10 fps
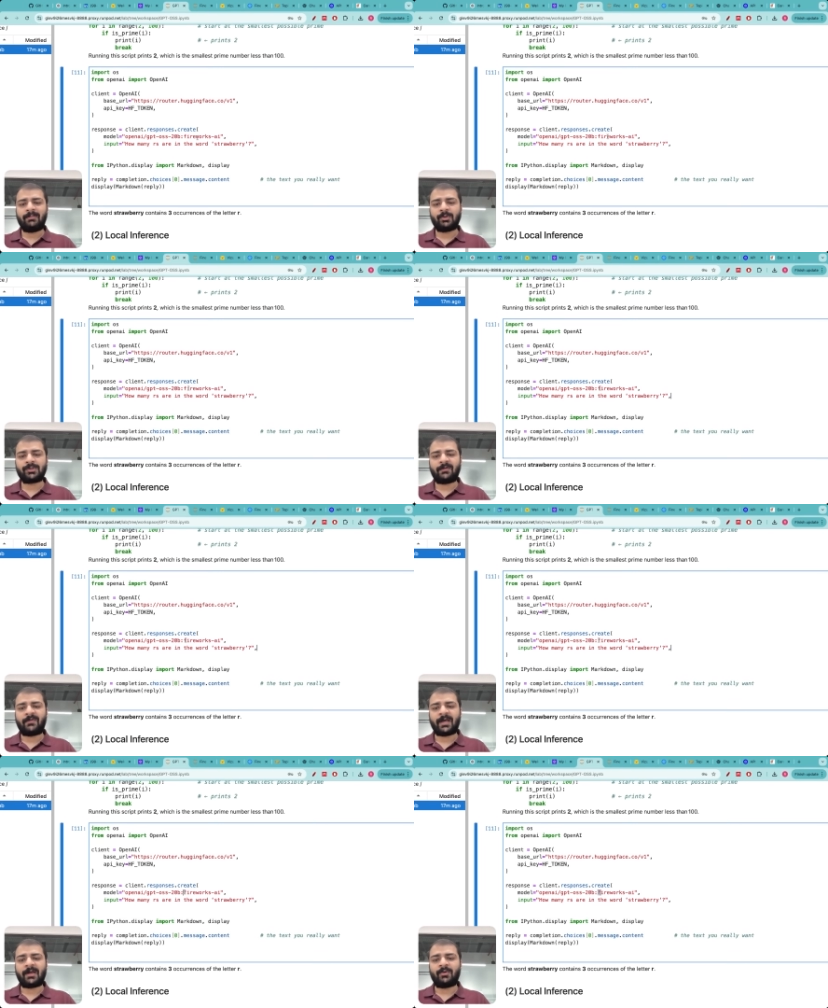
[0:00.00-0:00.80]
i'm using
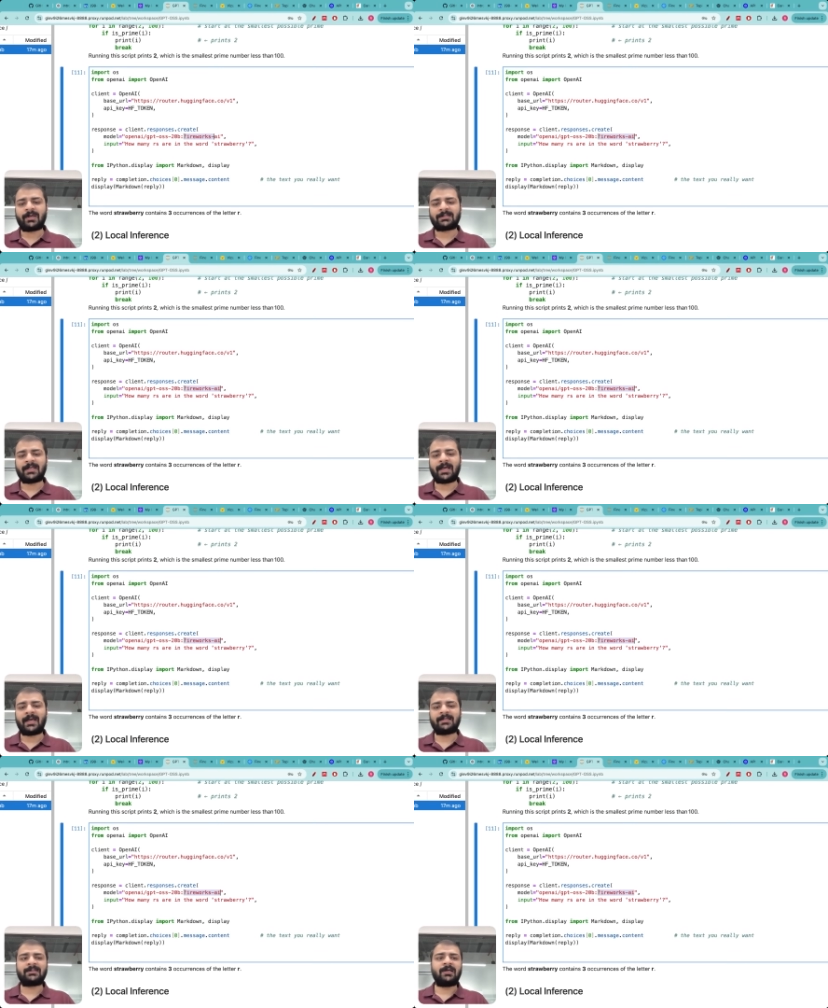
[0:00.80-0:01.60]
fireworks ai
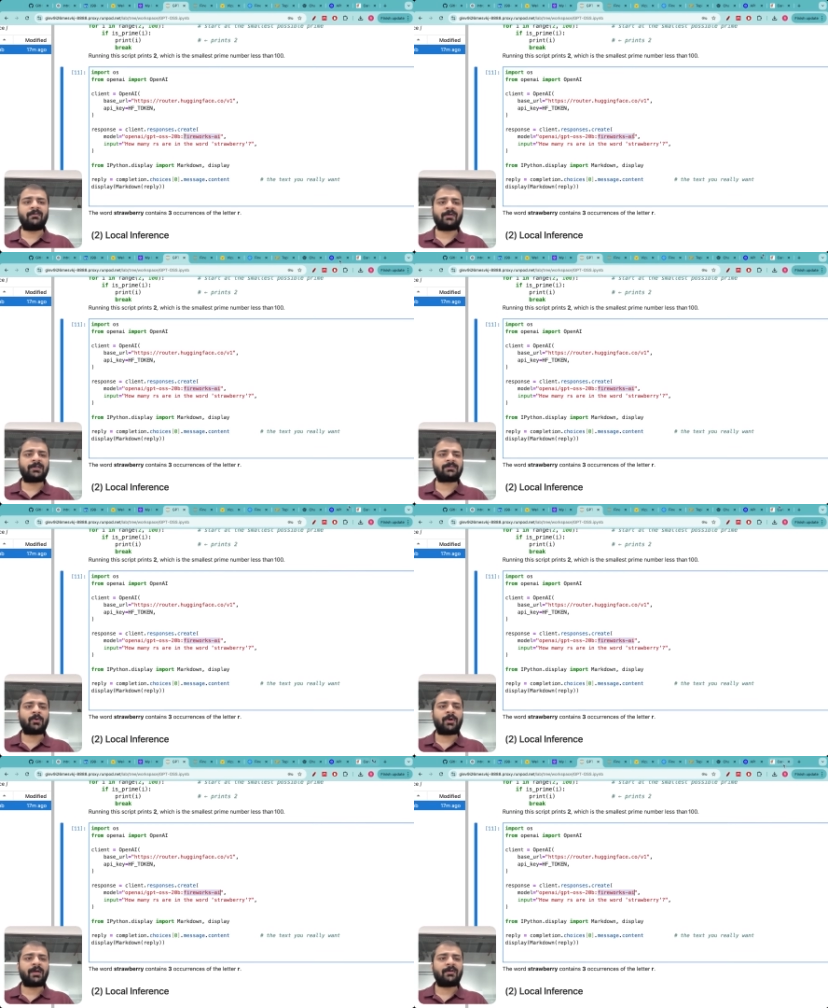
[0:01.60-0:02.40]
as the inference
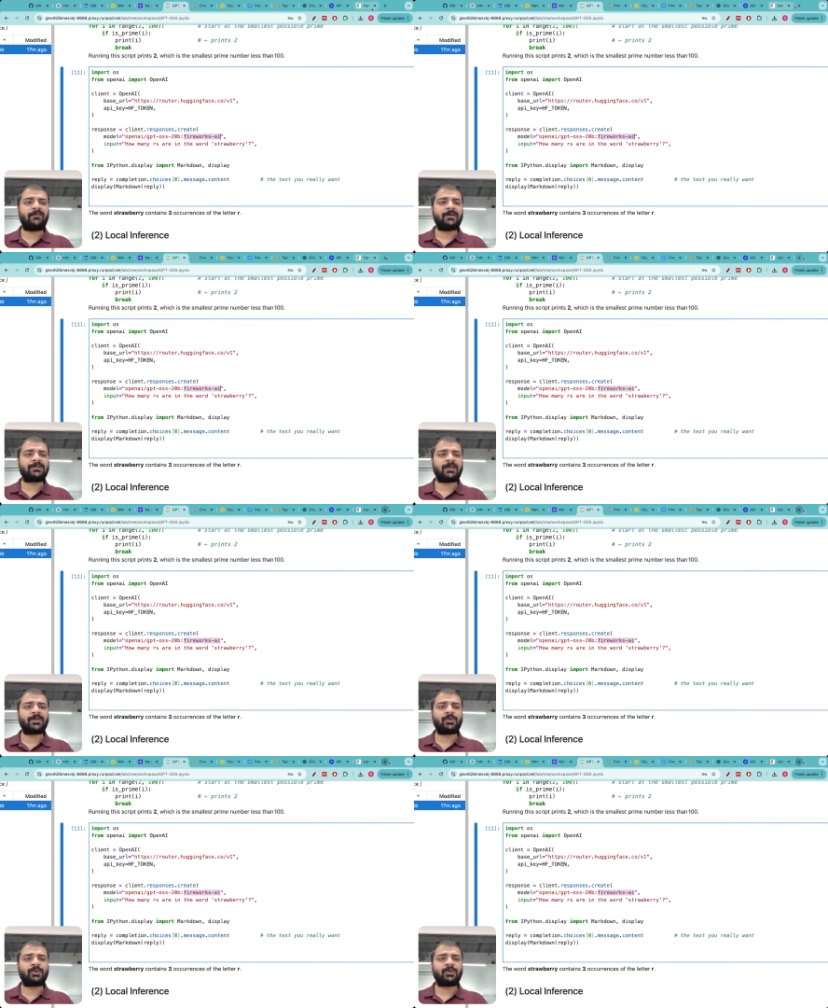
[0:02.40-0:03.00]
provider first i